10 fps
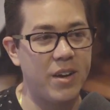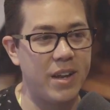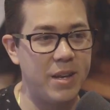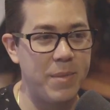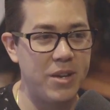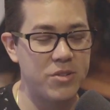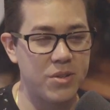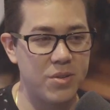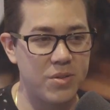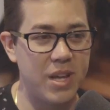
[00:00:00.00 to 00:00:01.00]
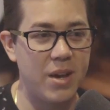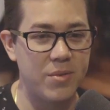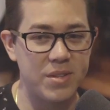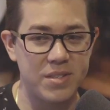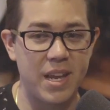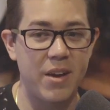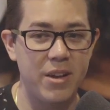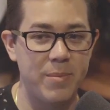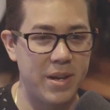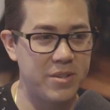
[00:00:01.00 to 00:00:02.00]
on any major debt was
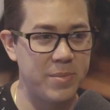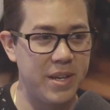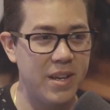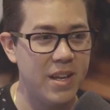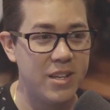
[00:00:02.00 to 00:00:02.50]
scary to me,